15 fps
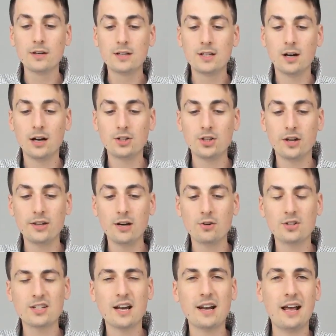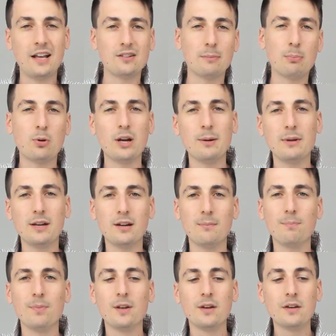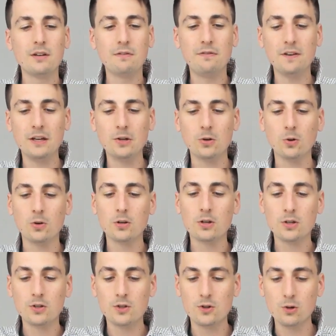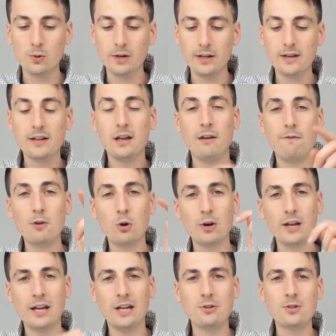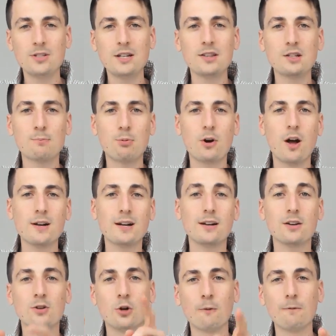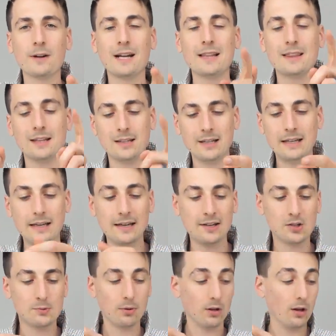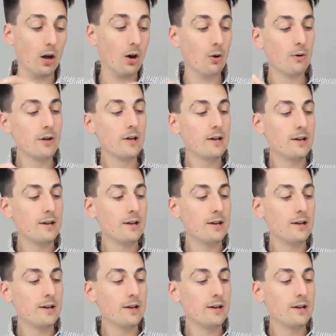touch on there. Just kind of has a premium feel to it. If you are interested in this product, don't forget the link is below.